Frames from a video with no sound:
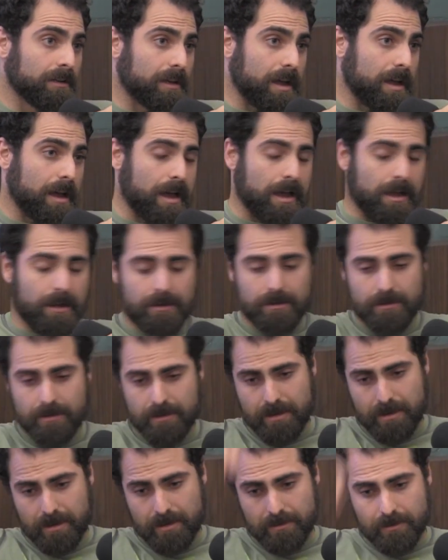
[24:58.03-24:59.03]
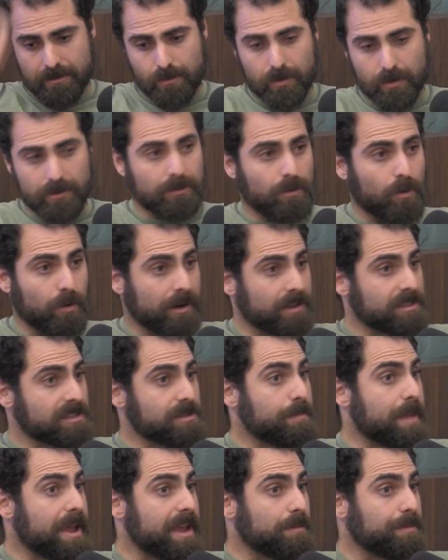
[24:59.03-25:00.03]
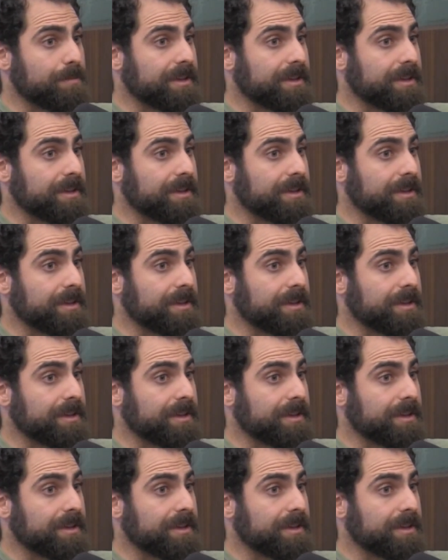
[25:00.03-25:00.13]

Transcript: Lawrence may